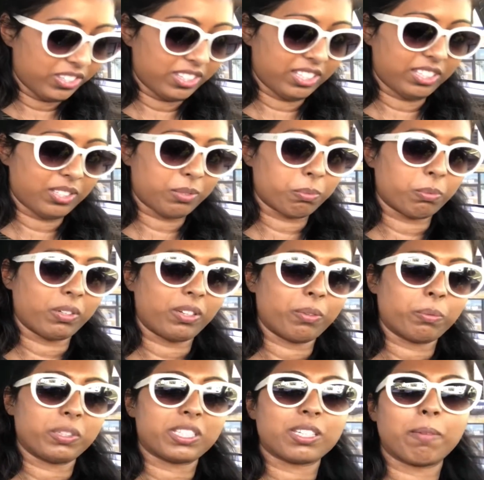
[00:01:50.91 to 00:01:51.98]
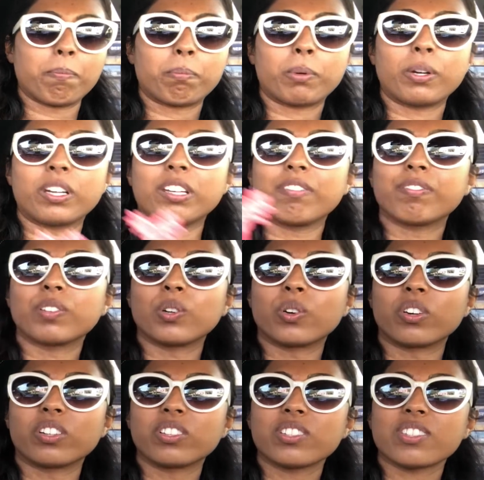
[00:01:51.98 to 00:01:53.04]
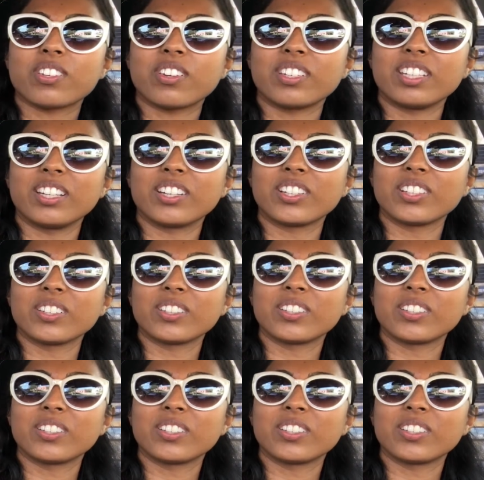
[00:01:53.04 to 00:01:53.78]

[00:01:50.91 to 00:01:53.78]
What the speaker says: this one with some pretty florals on here.